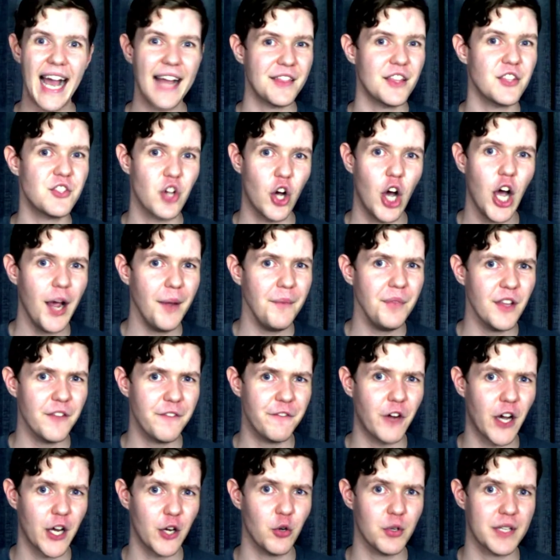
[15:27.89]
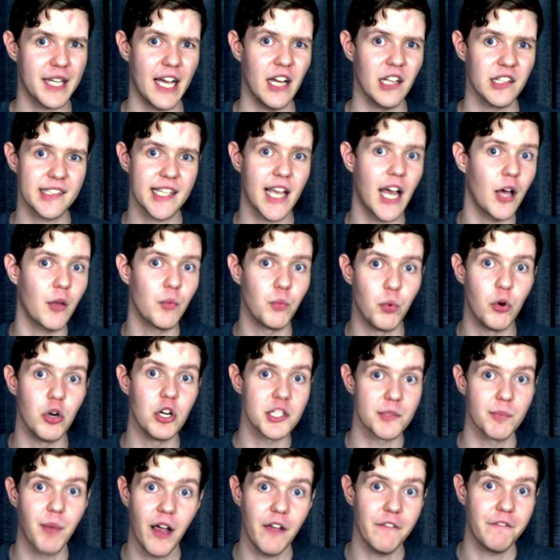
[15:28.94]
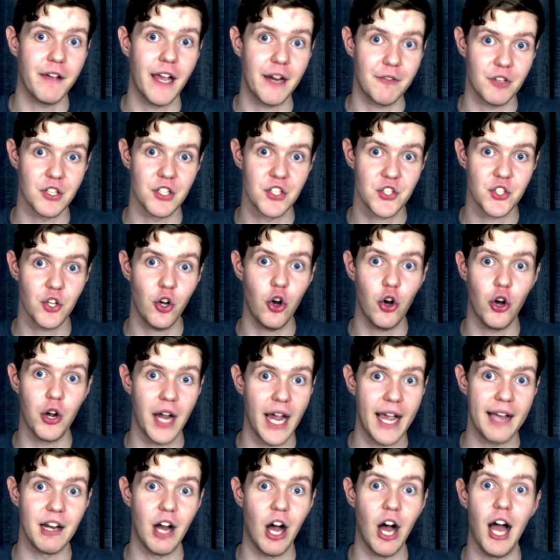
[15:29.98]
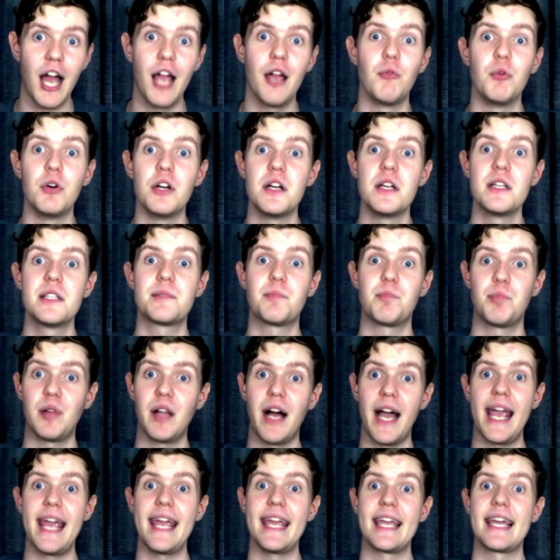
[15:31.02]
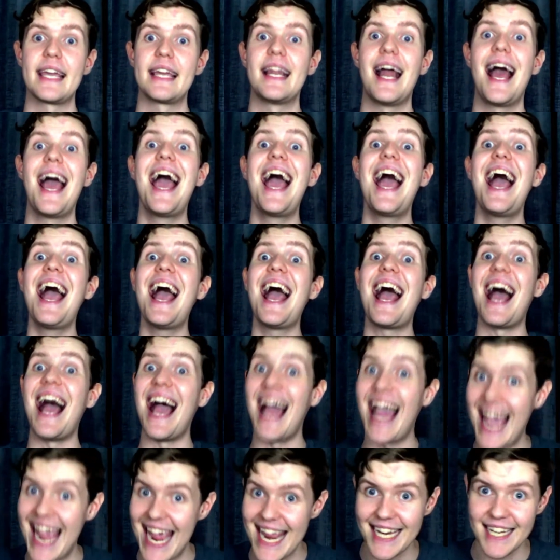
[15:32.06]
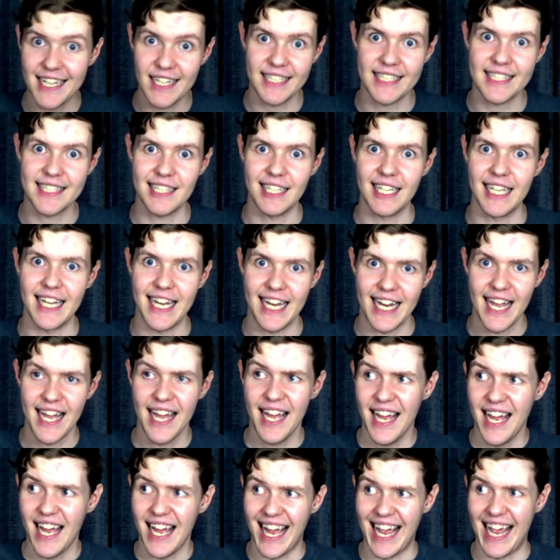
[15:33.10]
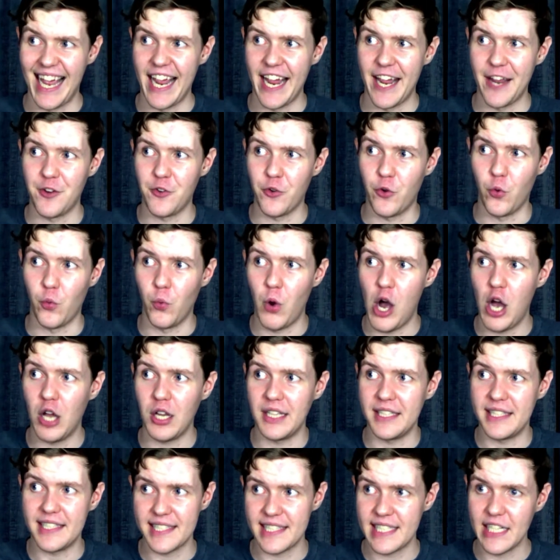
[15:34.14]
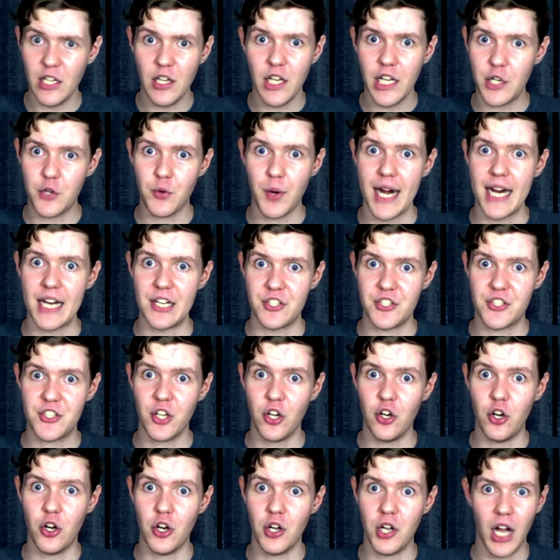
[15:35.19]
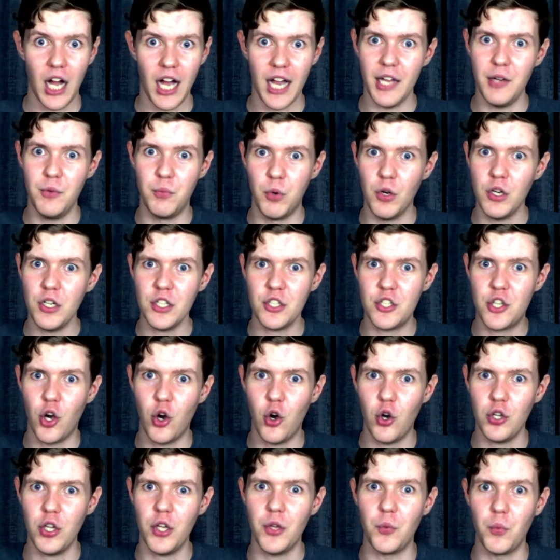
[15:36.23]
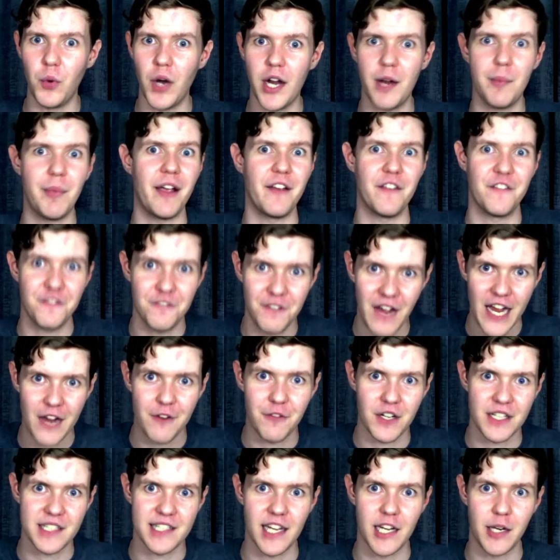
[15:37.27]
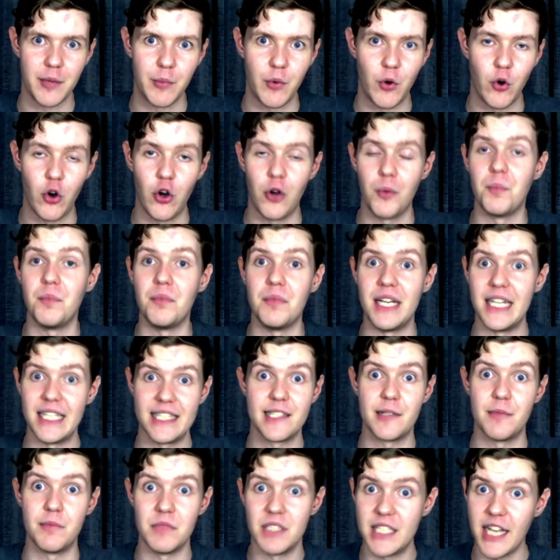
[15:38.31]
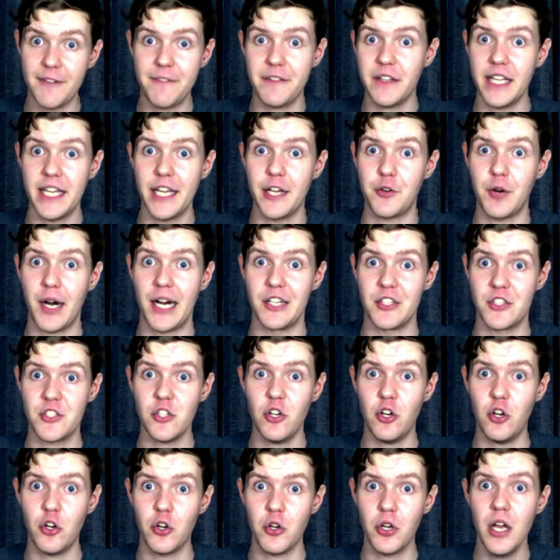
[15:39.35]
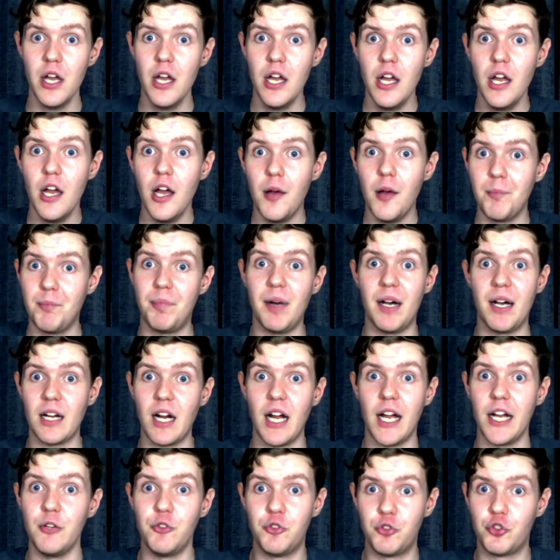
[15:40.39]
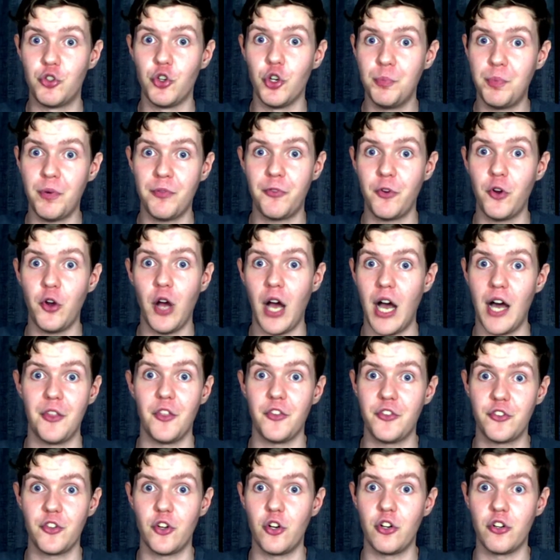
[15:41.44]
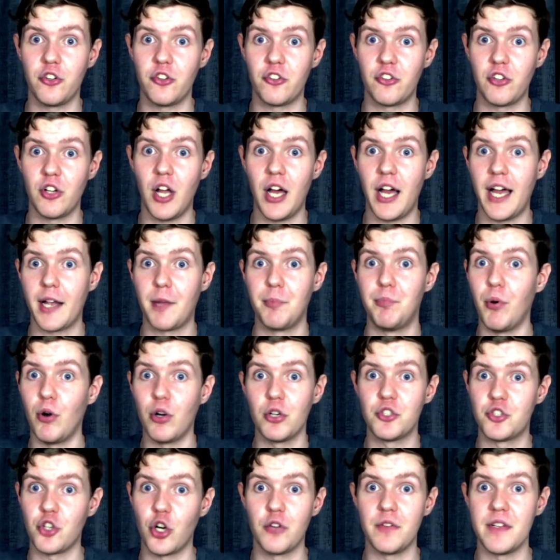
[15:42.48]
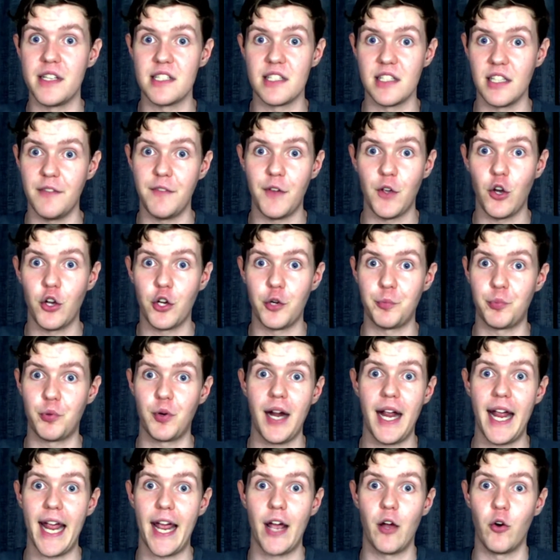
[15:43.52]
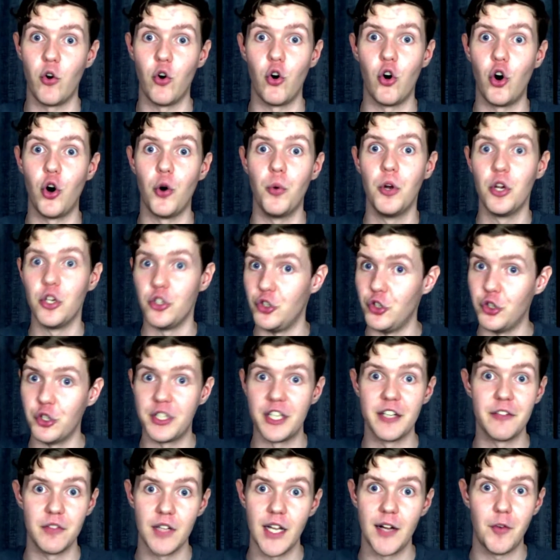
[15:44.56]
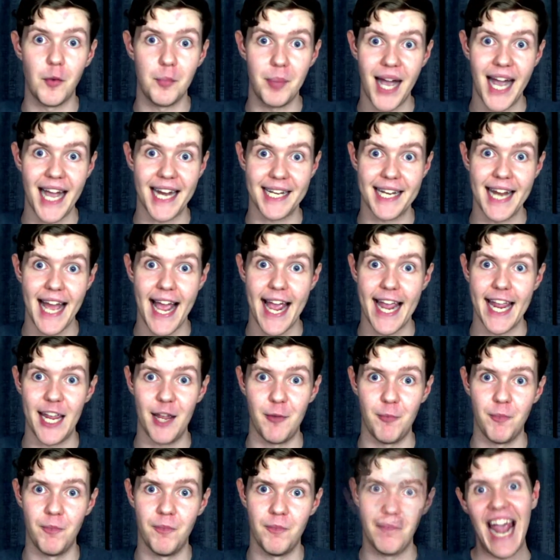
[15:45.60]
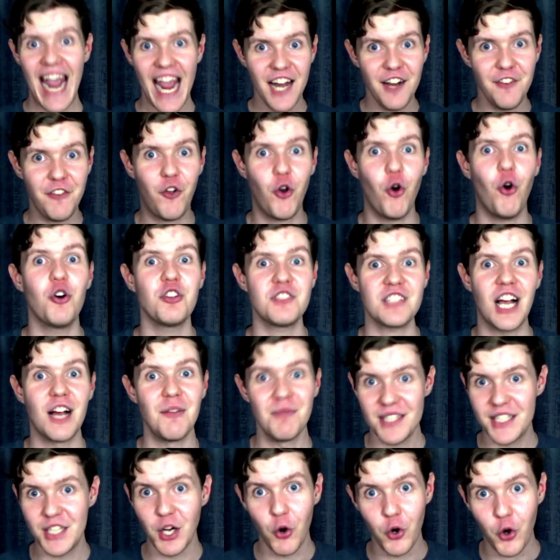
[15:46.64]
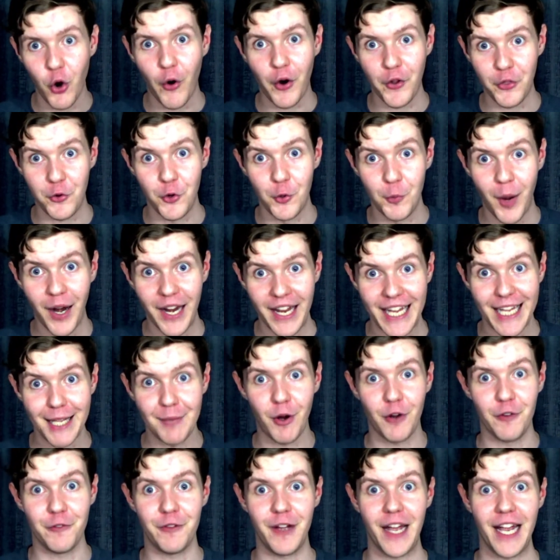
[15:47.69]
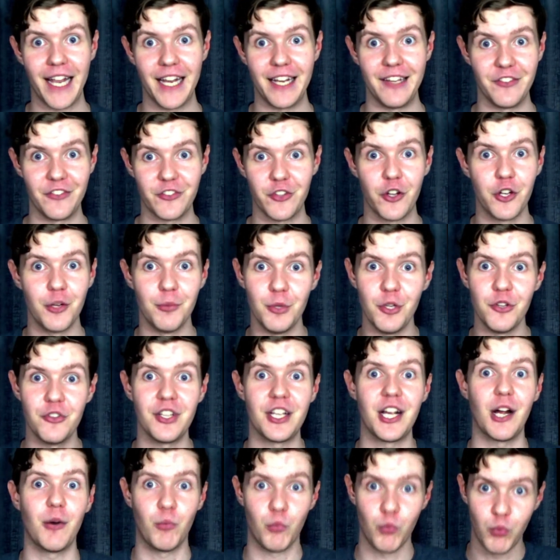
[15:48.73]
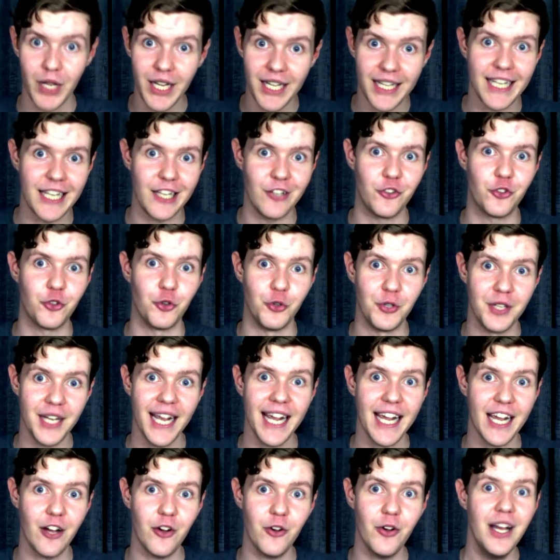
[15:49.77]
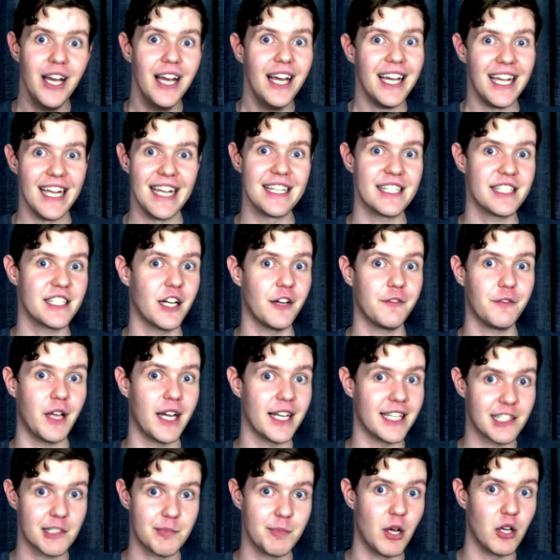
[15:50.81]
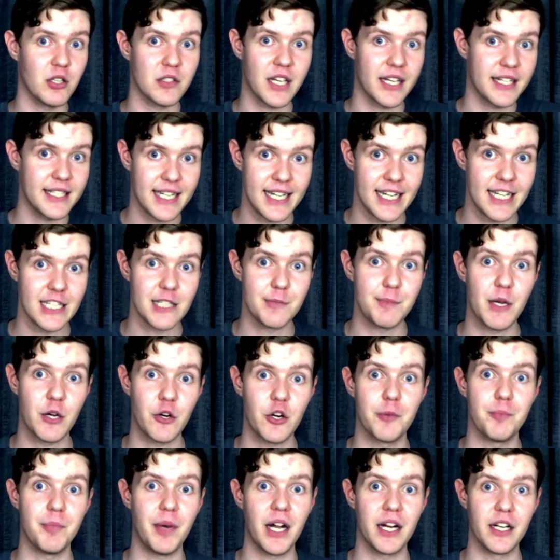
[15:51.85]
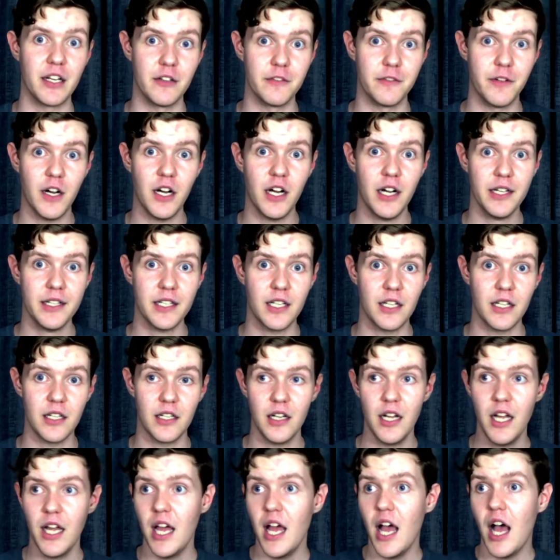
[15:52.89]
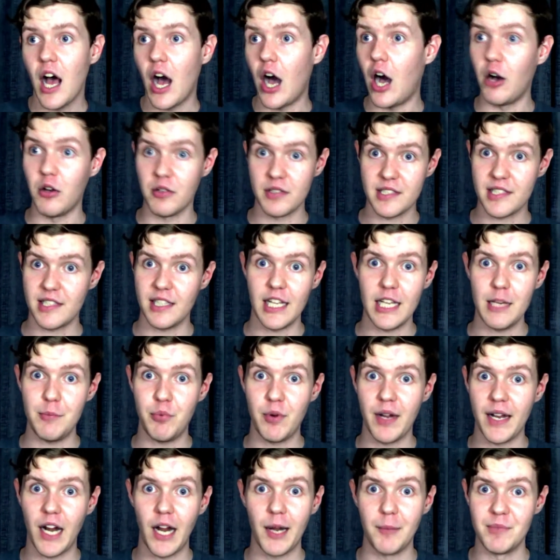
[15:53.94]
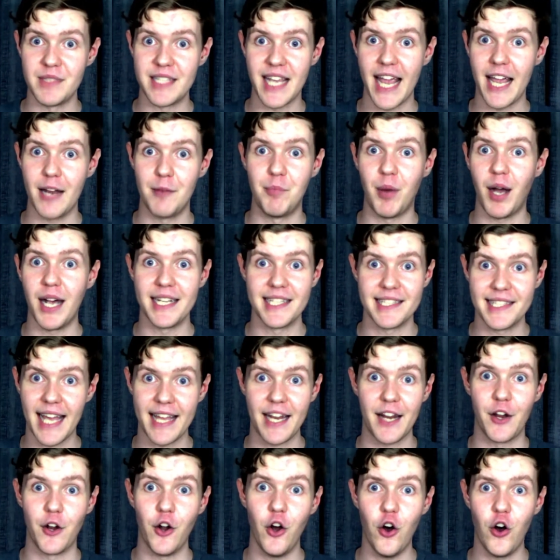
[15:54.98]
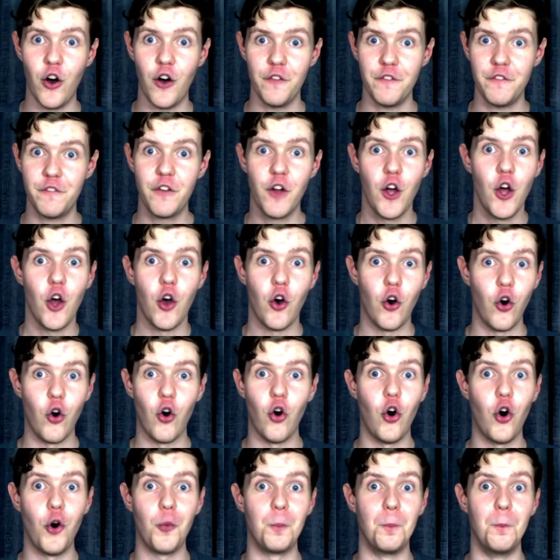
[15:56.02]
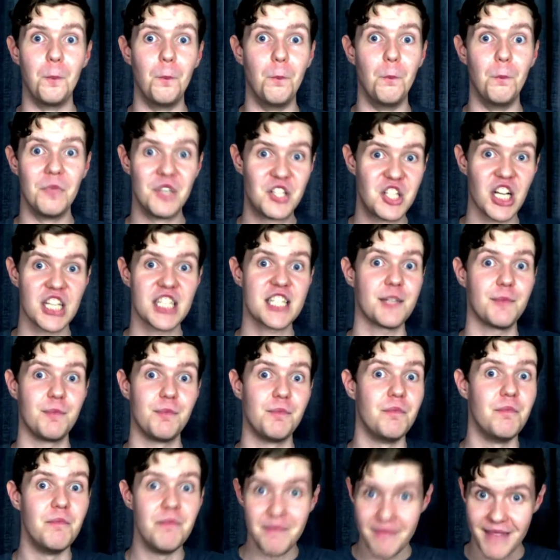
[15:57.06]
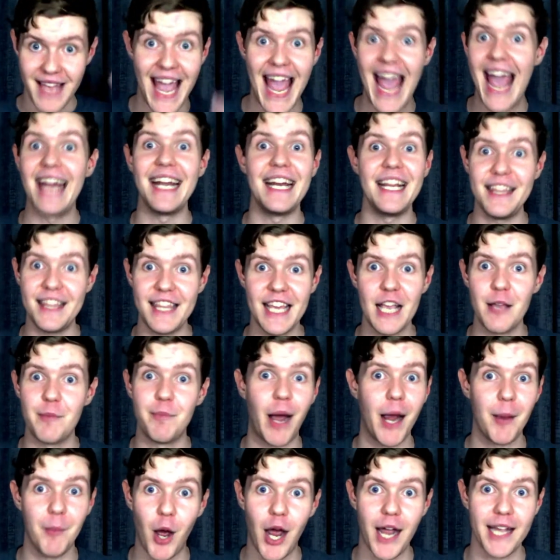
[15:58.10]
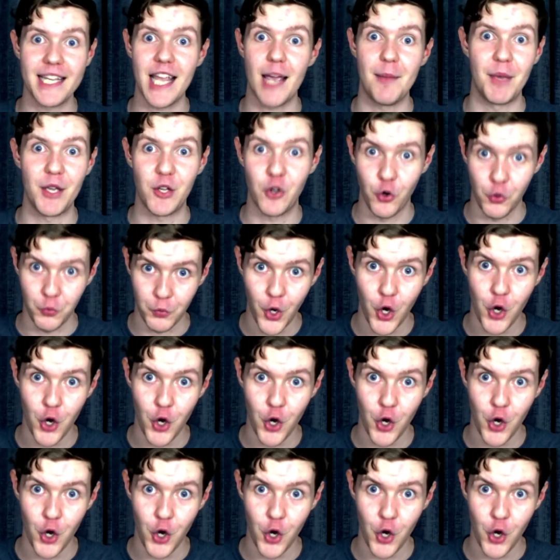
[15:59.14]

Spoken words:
At the time, The Final Countdown was my favorite song, and I was playing it endlessly. And while it's still a great song, I wouldn't call it one of my favorites anymore. It's definitely a great song, but I do prefer other songs like Bon Jovi's Living on a Prayer or You Give Love a Bad Name. And of course, I'm still going through my emo phase, so the music I'm really into now is stuff like Smells Like Teen Spirit by Nirvana, I'll Sleep When I'm Dead by Set It Off, or just anything by My Chemical